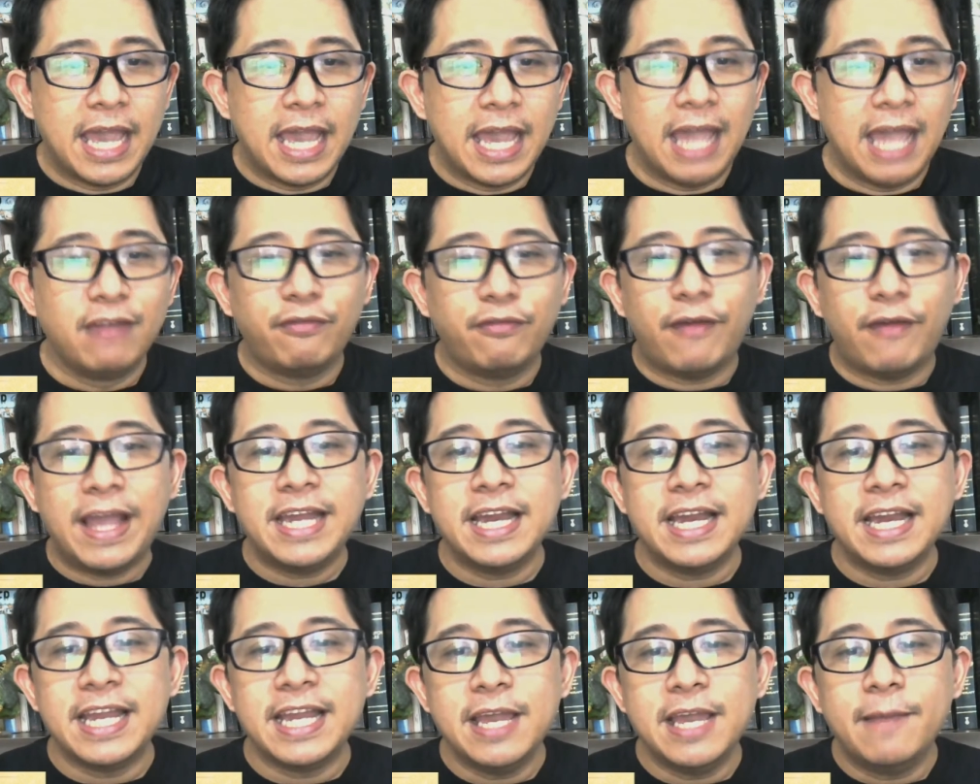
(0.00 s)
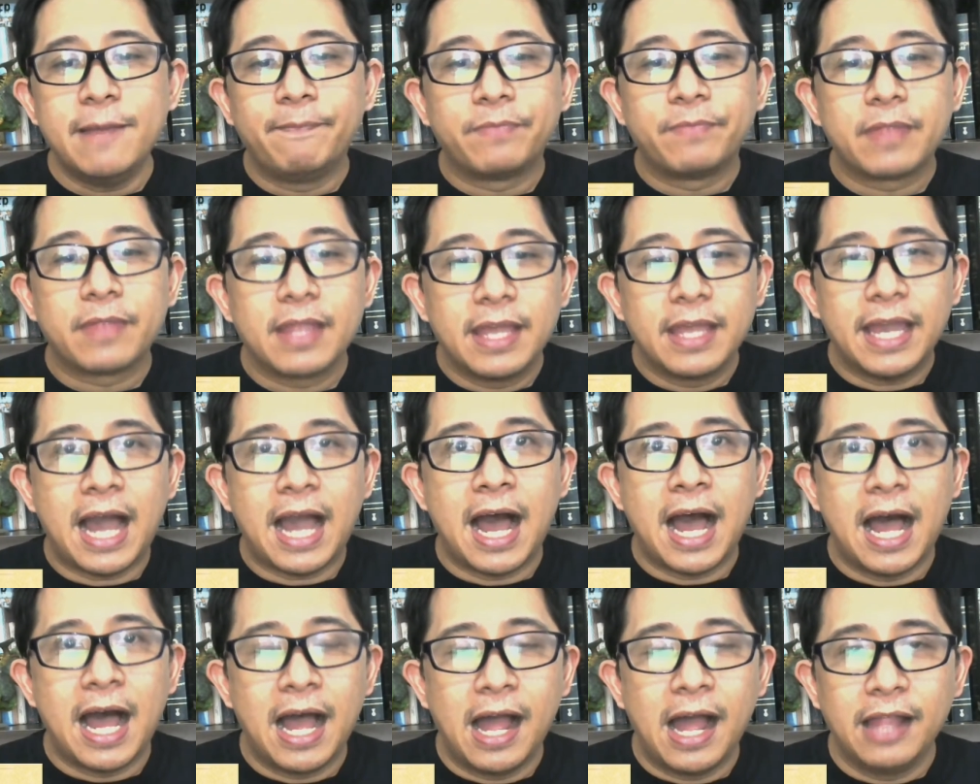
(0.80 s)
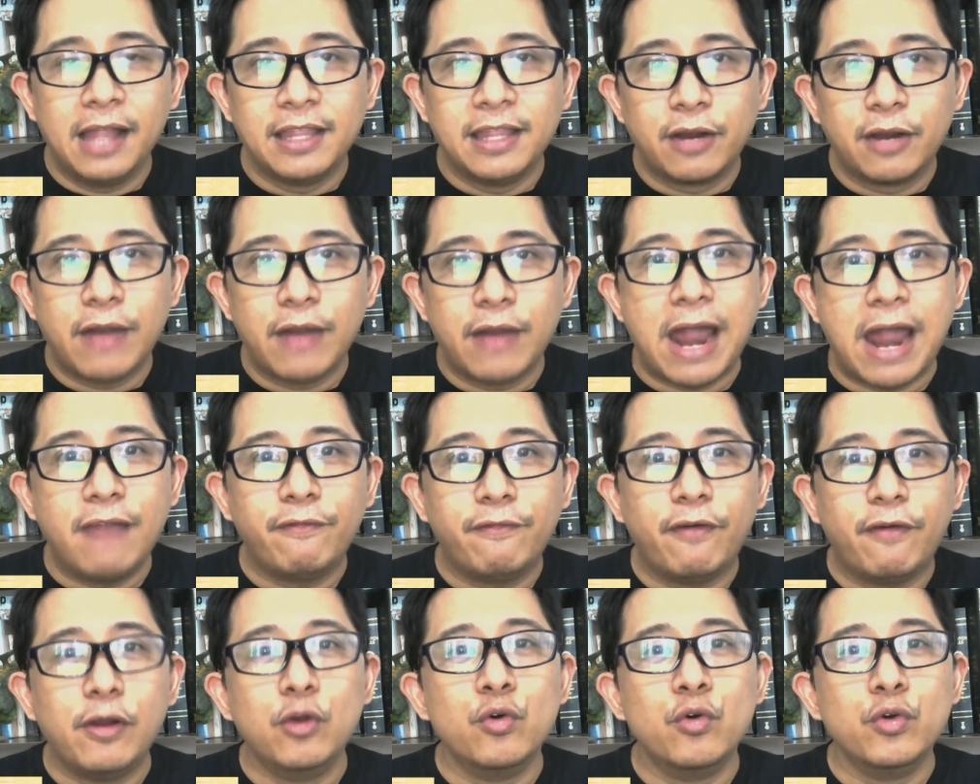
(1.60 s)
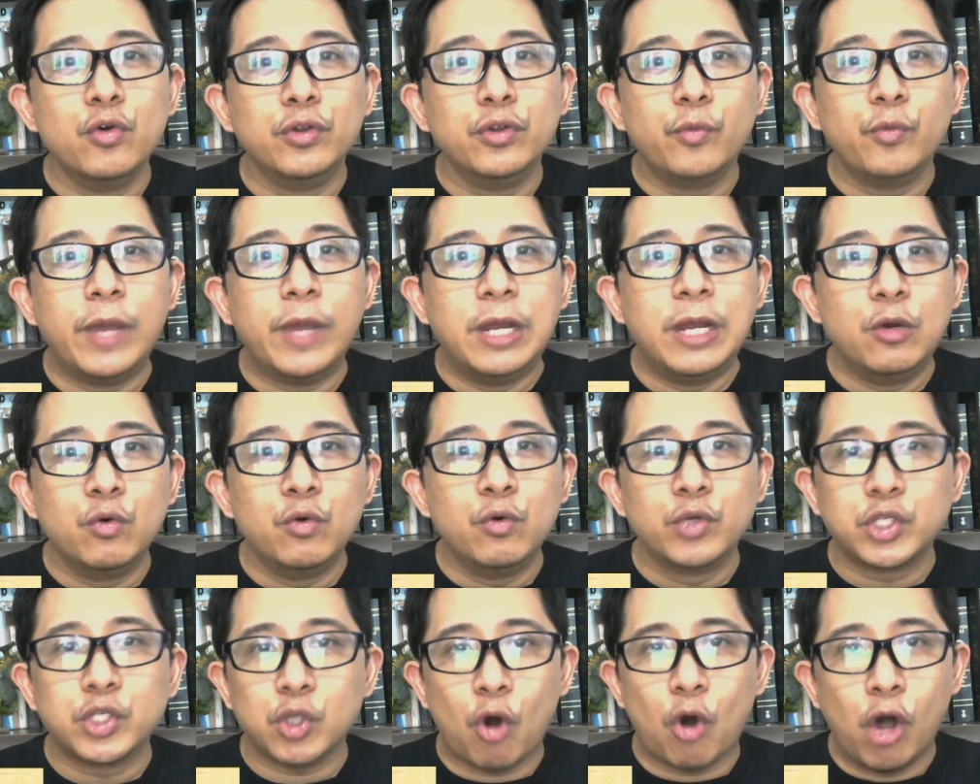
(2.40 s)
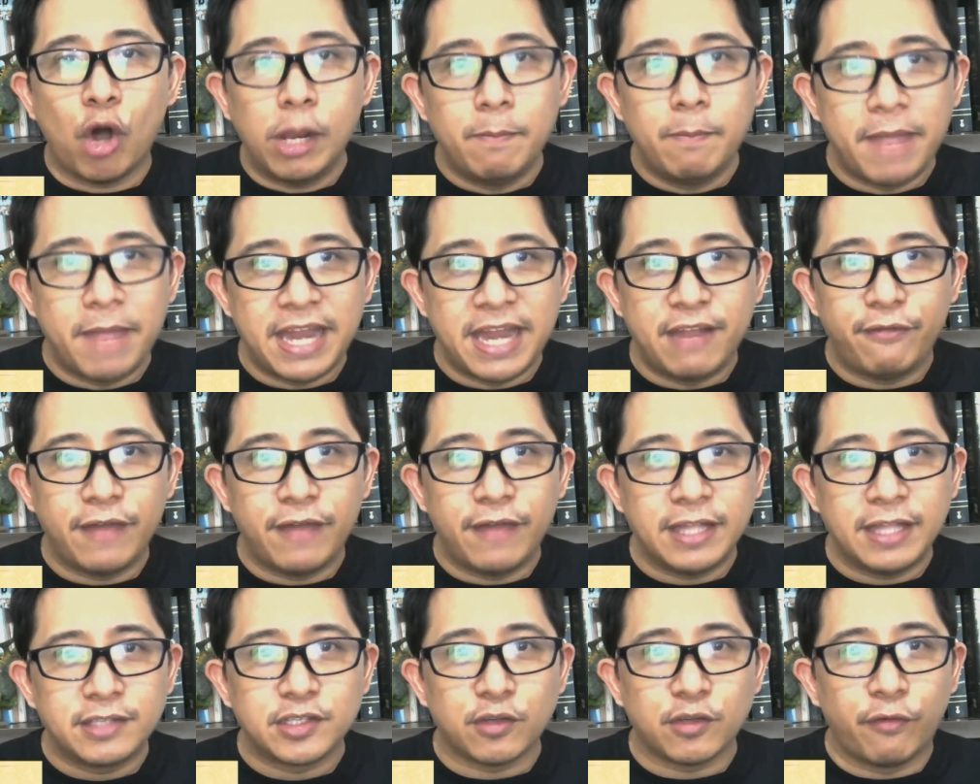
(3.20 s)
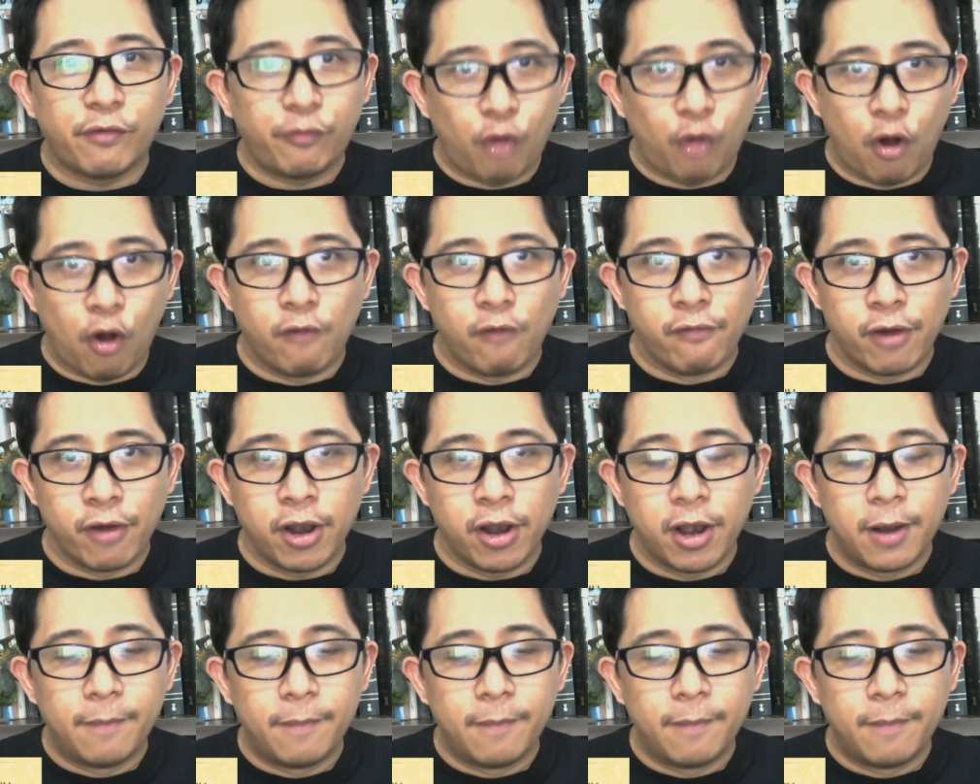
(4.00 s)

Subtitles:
And finally, the Granfalloon will lose all benefits of cover